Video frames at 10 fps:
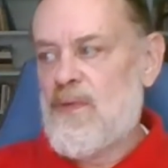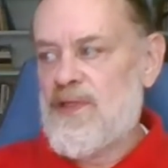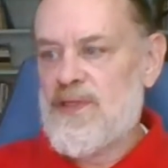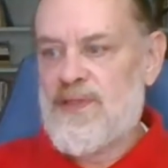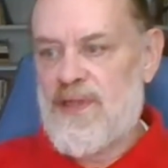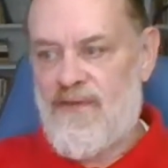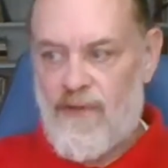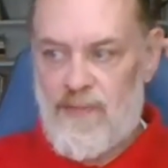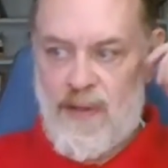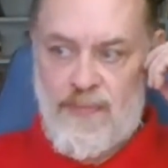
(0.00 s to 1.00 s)
which has
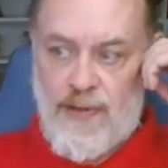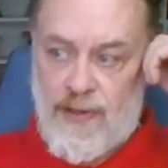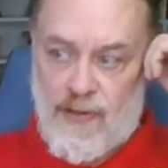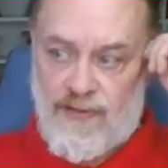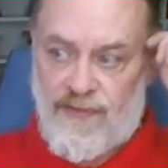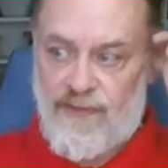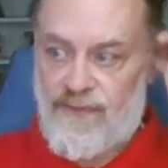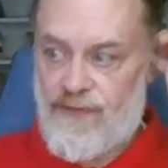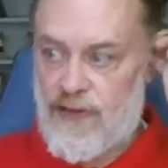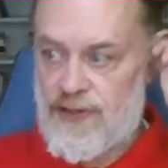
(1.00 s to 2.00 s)
ever been produced from
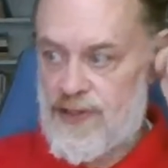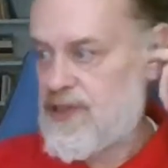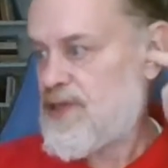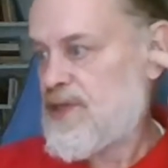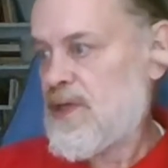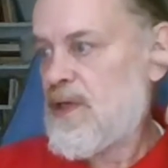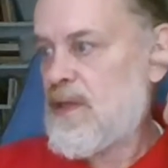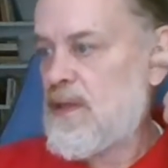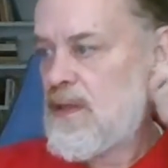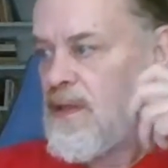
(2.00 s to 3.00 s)
first to
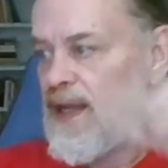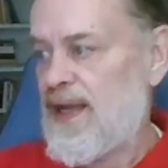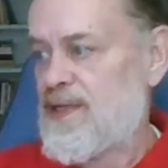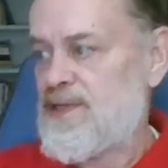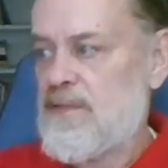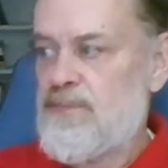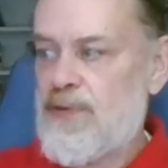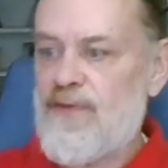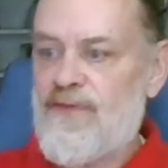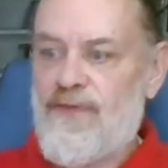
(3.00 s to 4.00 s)
start, last in
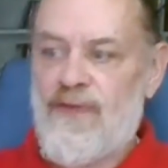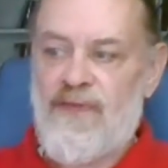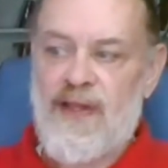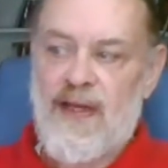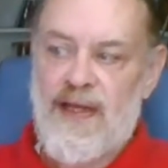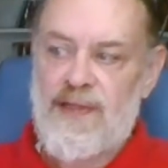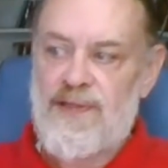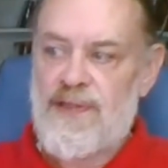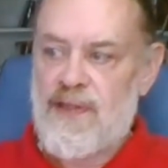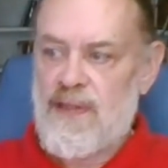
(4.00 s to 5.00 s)
proof of the
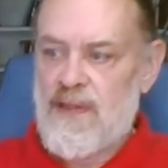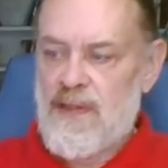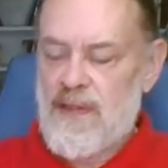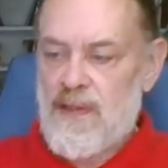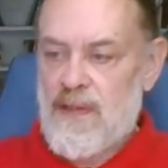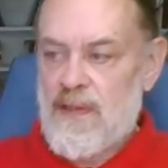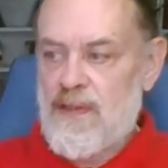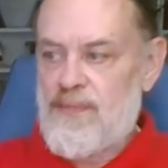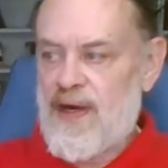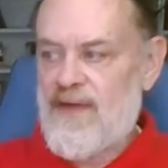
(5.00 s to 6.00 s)
alleged
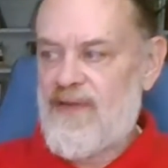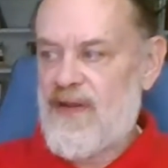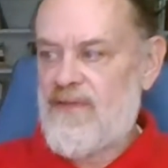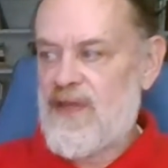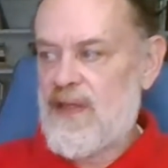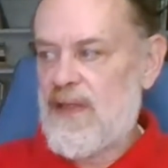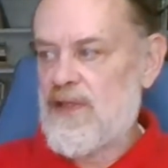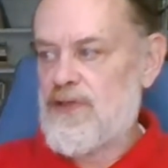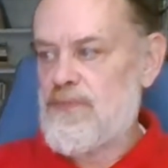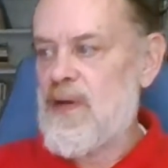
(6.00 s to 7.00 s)
depravity of the
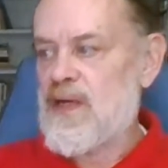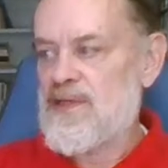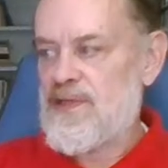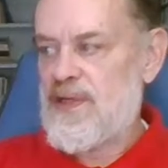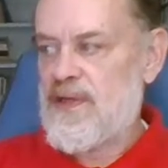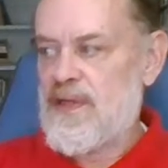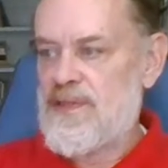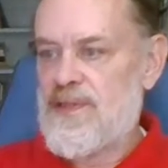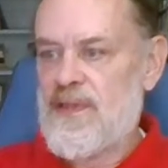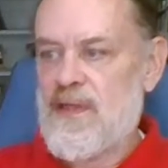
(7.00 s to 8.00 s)
English
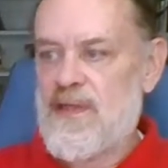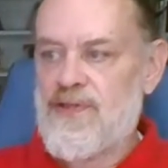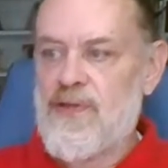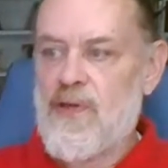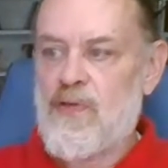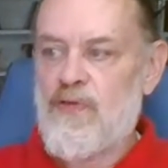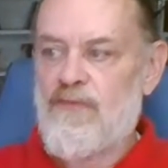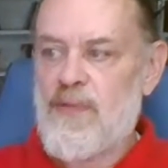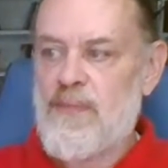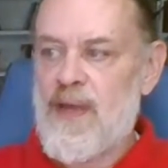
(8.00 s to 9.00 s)
monasteries. It is known to
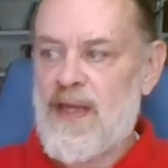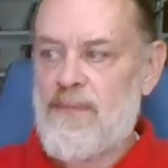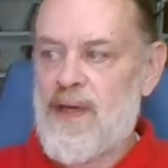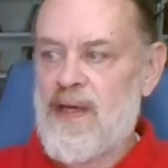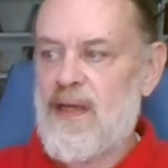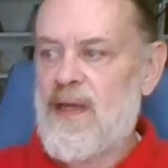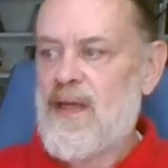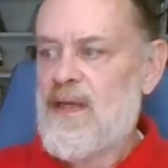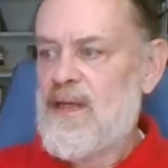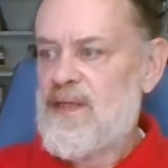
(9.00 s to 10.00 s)
have been made by
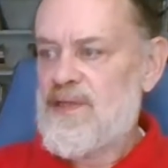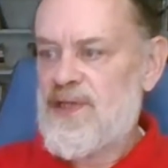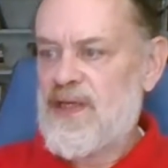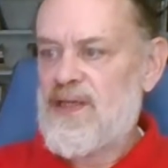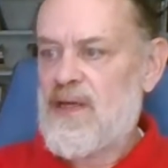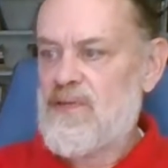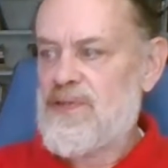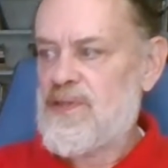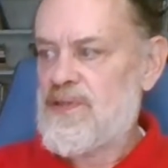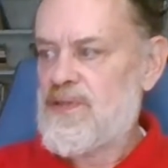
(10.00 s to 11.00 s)
six
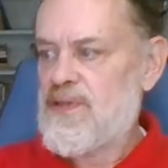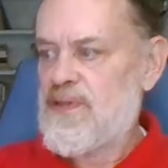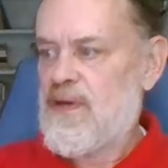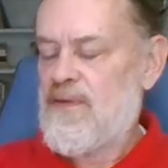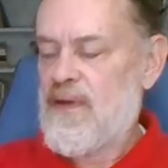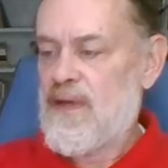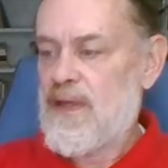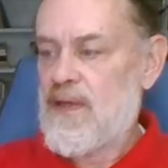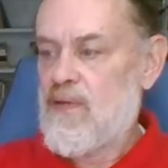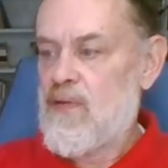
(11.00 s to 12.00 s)
houses uh,
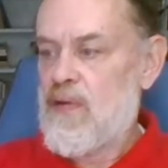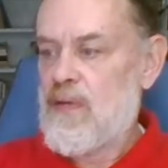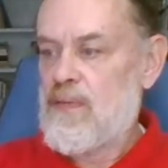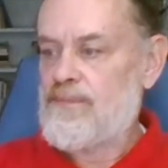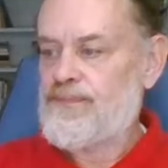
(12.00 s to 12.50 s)
in all.